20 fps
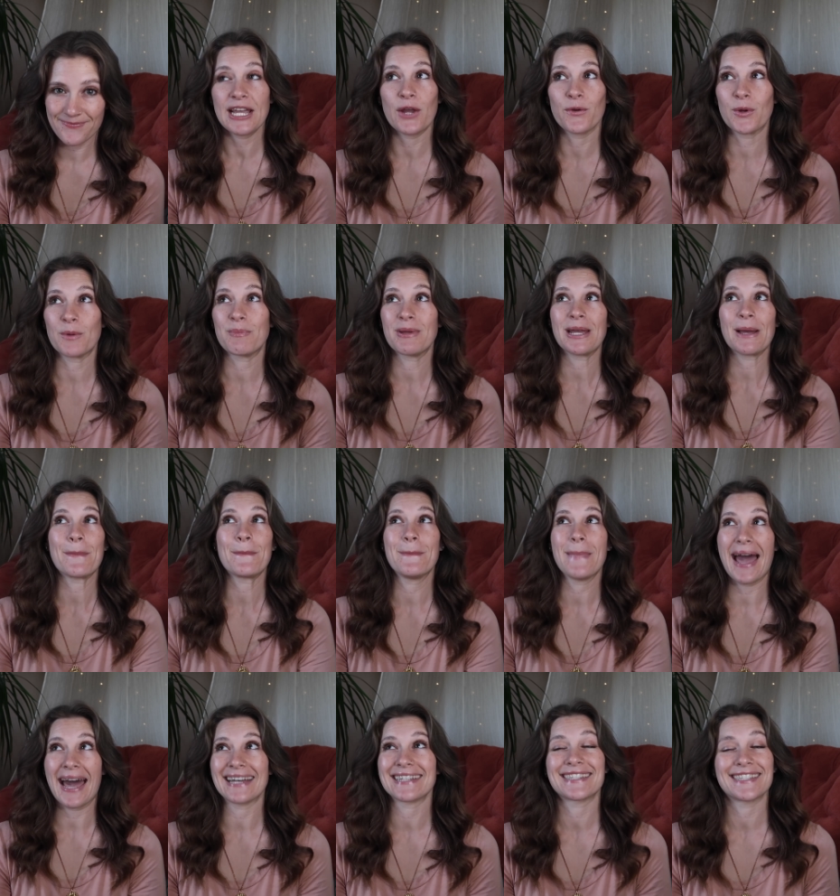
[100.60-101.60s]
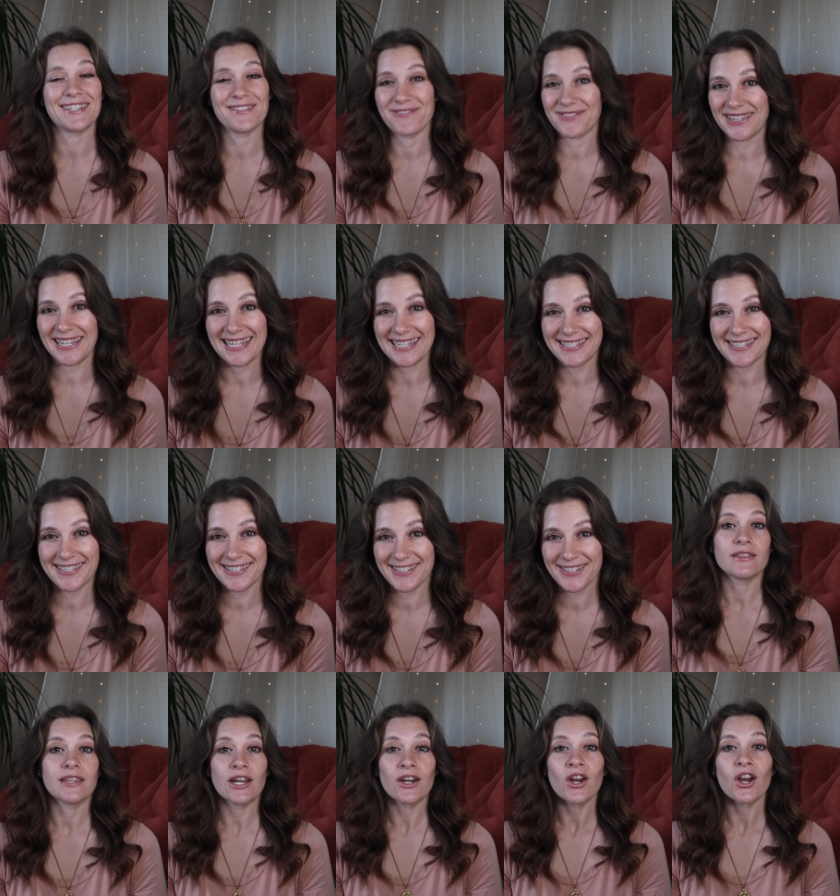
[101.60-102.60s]
It would be a massive list.
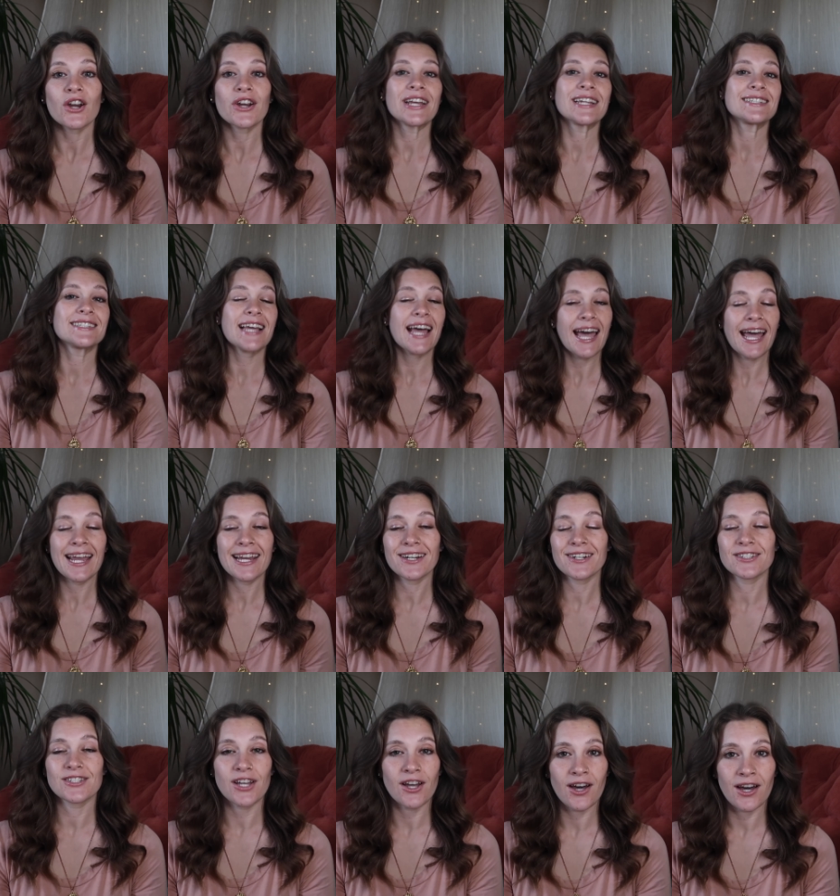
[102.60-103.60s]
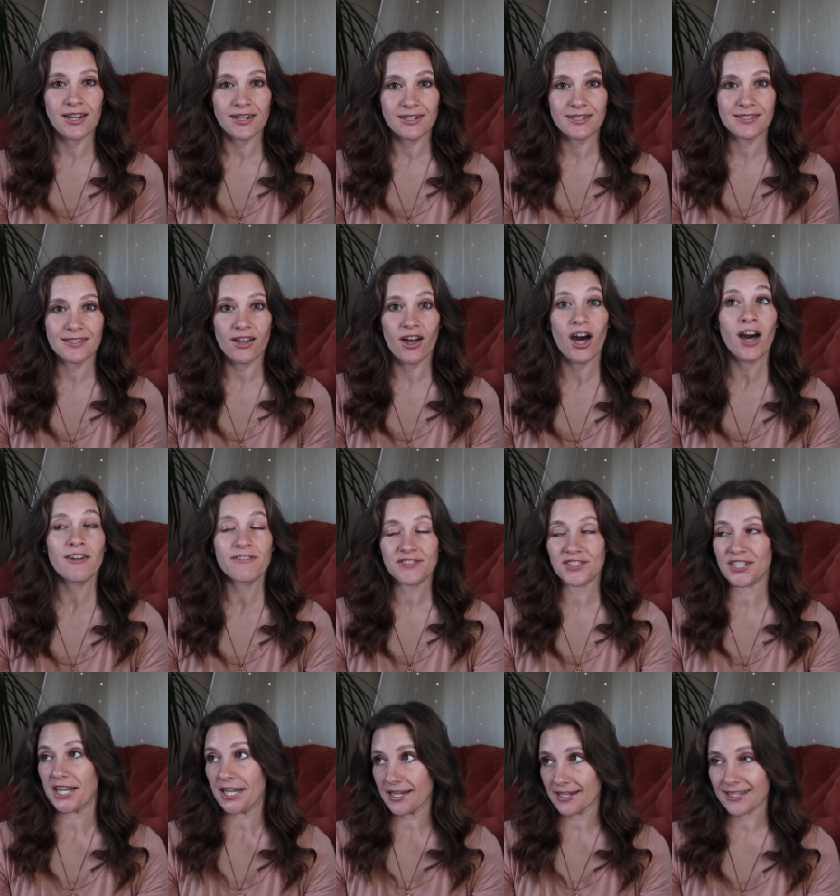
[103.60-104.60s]
There are entire talks
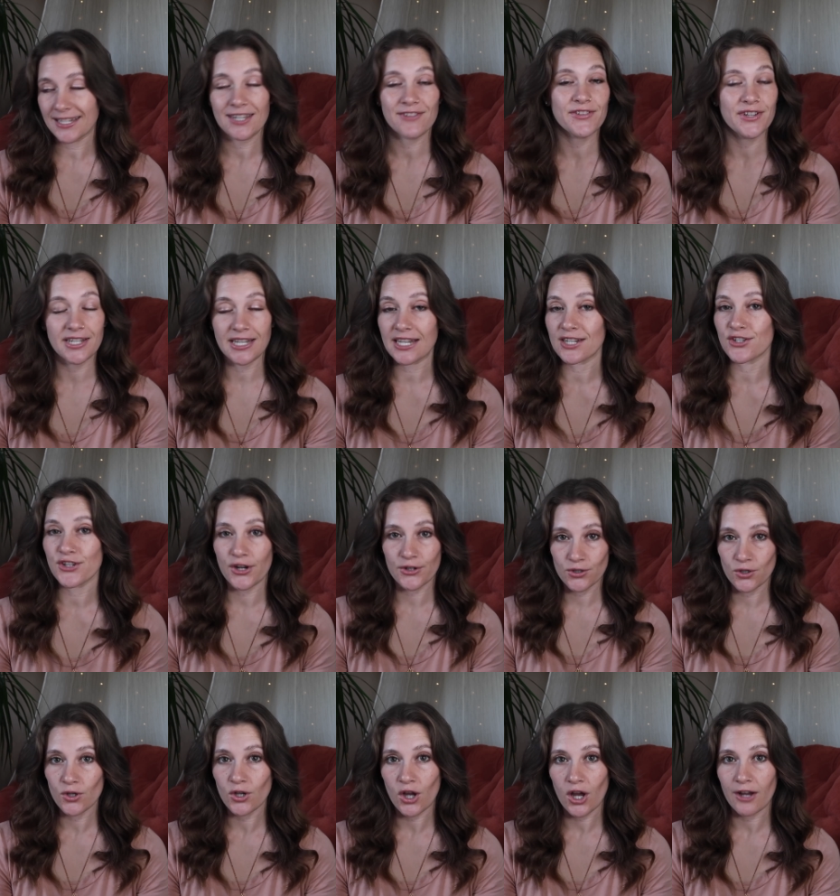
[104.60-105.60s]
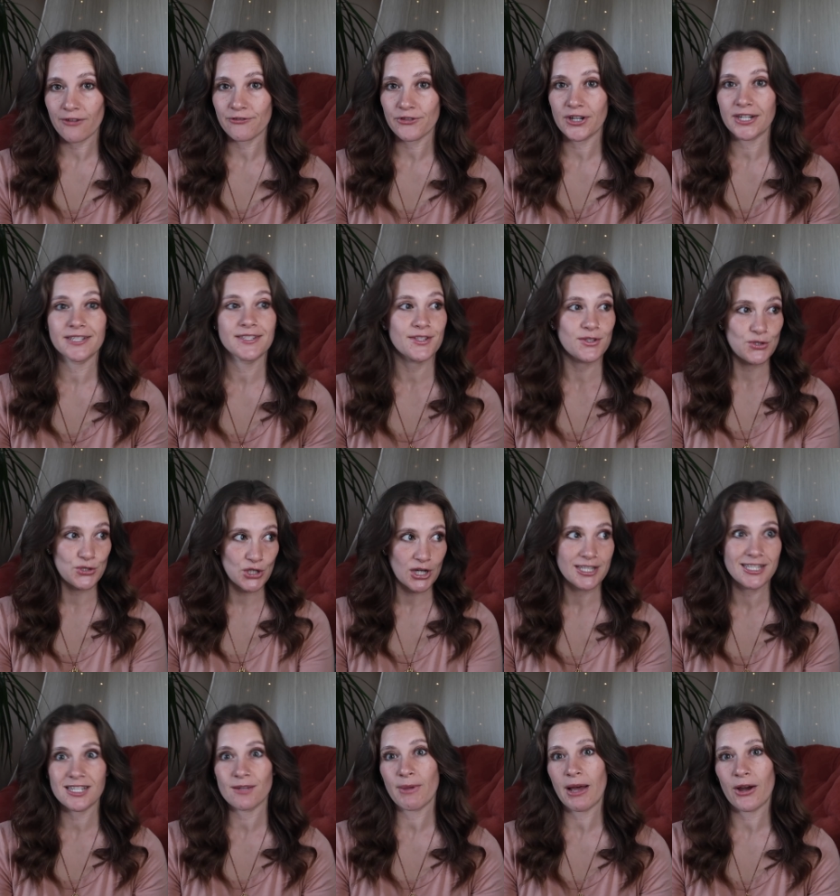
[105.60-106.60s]
often given in general conference
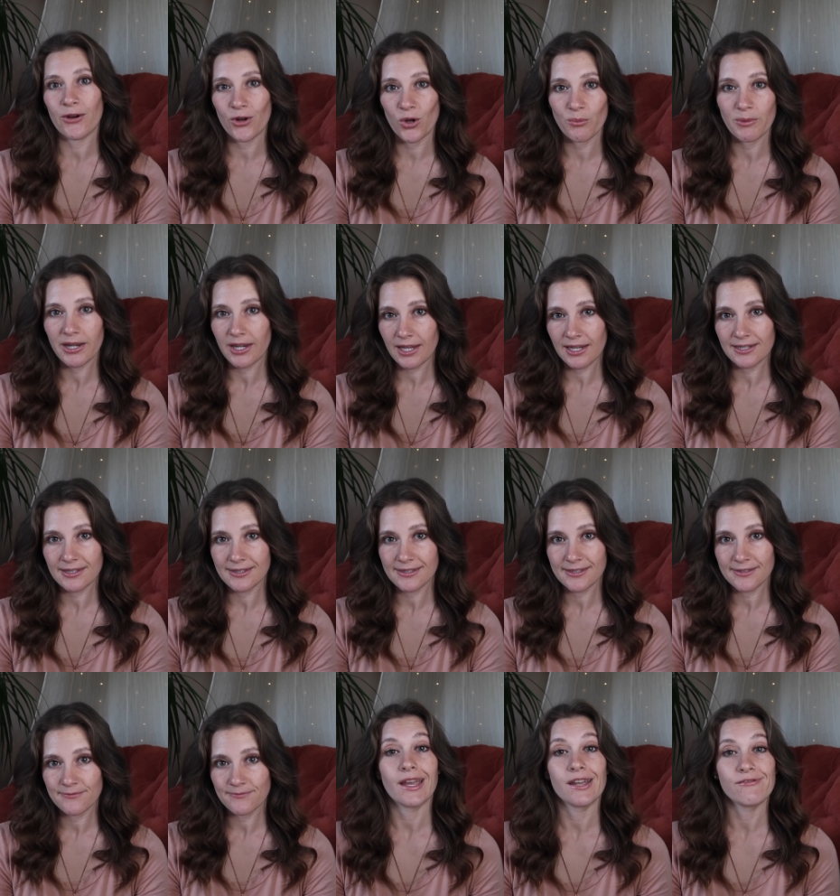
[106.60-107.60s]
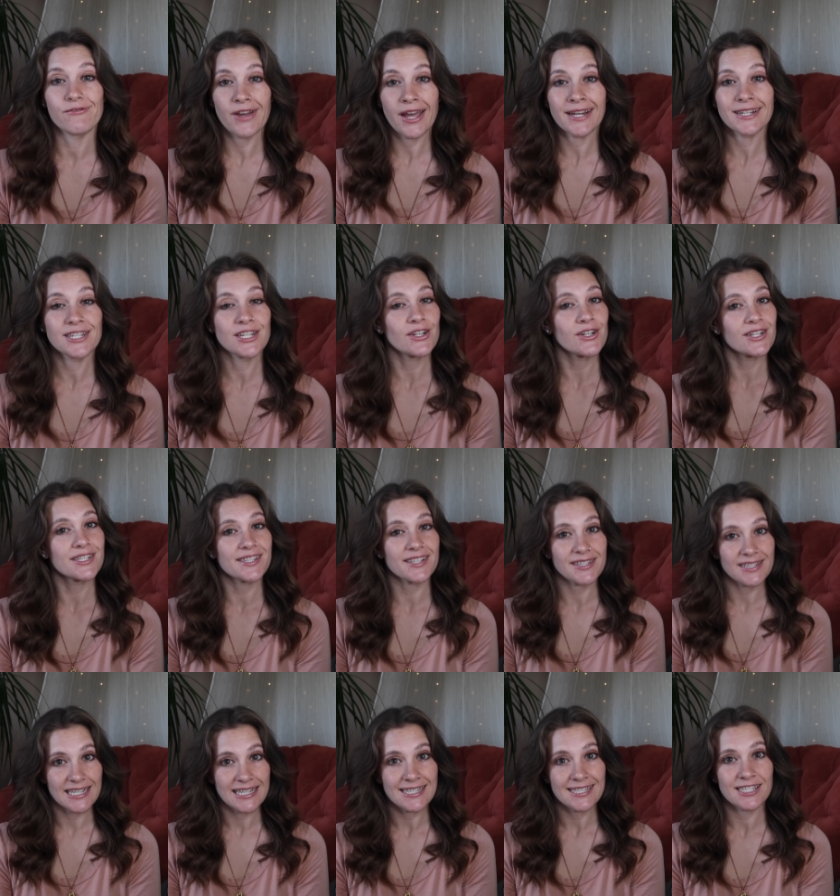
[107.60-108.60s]
just about obedience. In fact, here is a
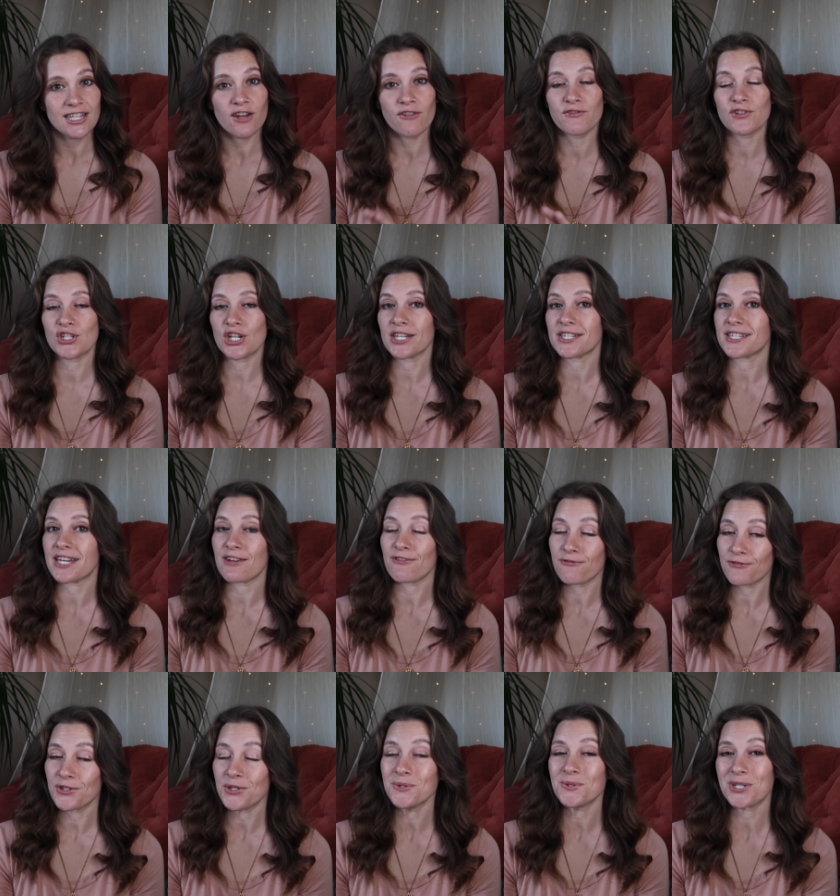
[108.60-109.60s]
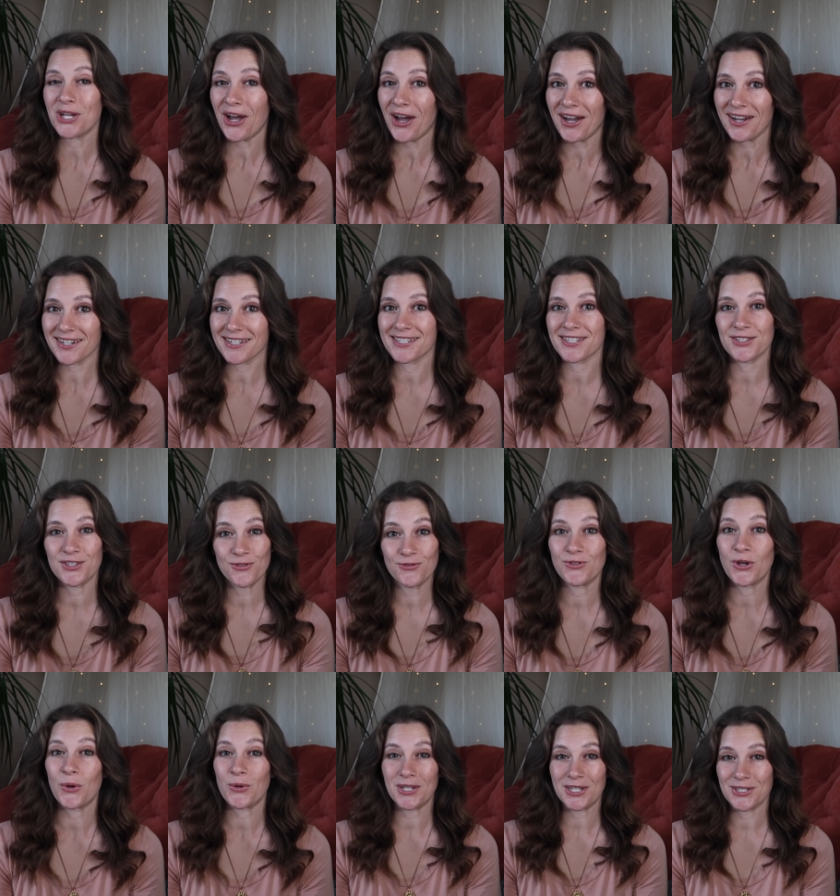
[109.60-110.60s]
list of just a few talks
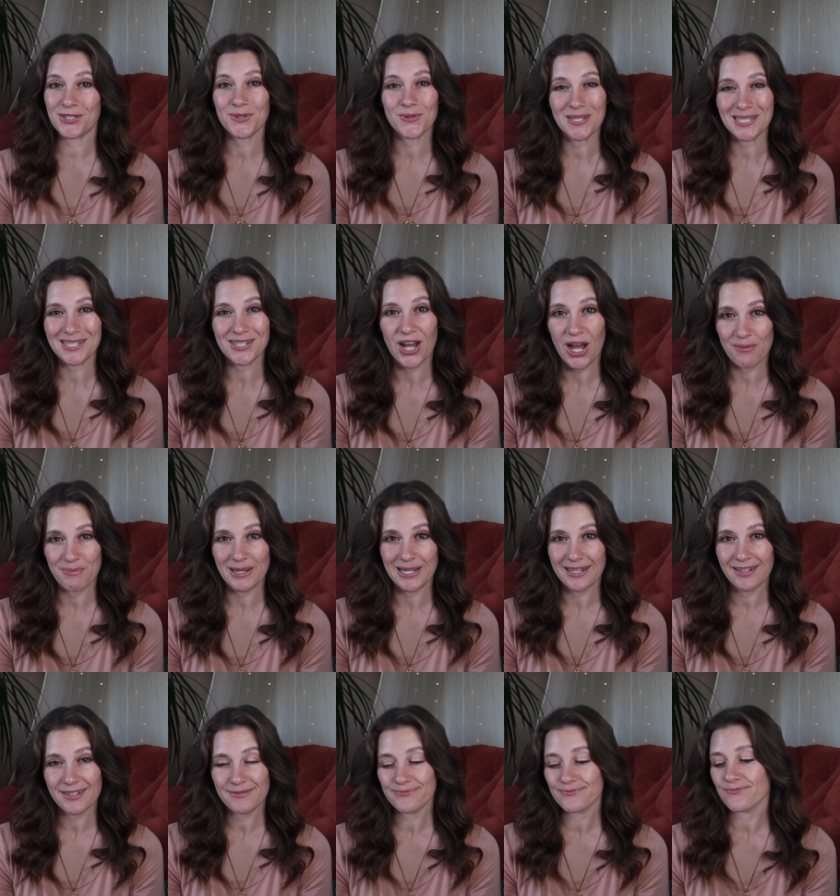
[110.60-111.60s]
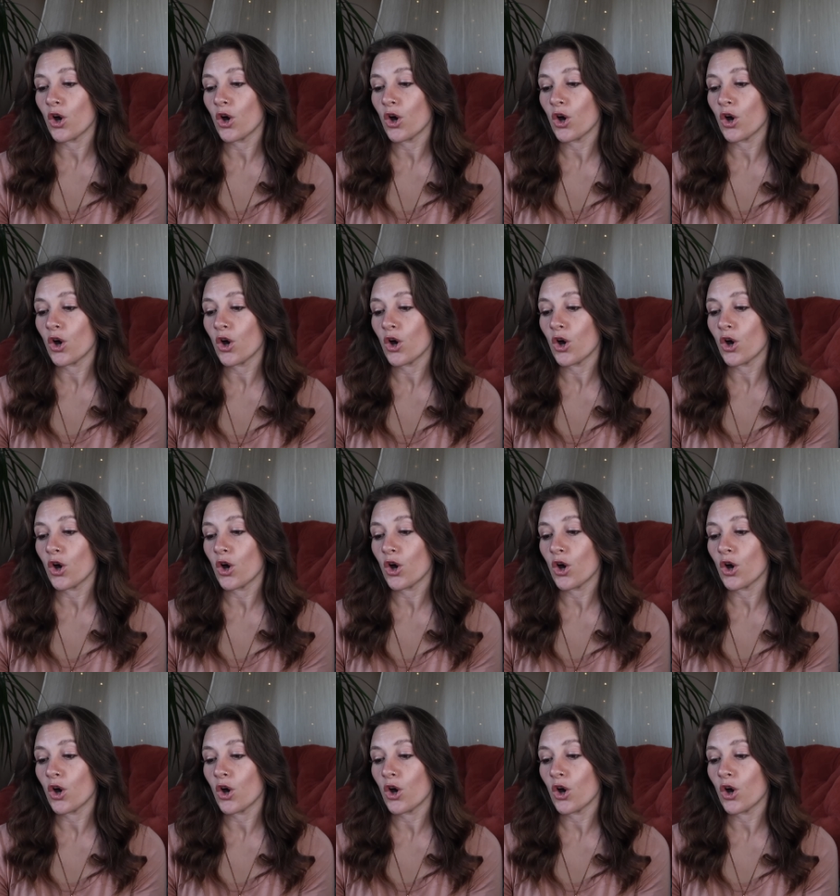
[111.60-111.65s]
devoted to this topic.